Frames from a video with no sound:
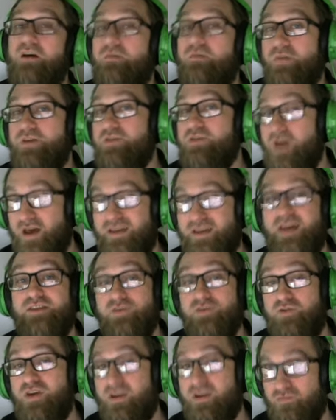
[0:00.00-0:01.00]
but you, again,
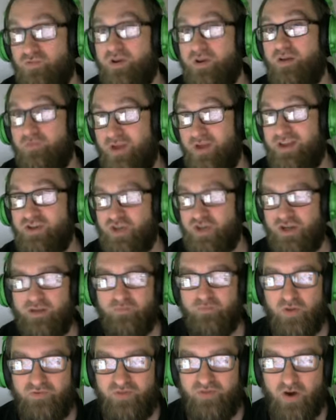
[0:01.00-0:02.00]
you can rearrange it and
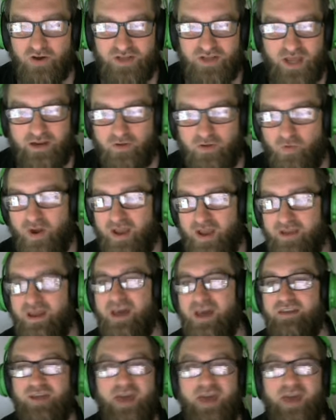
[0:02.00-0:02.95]
move cards out of your way and,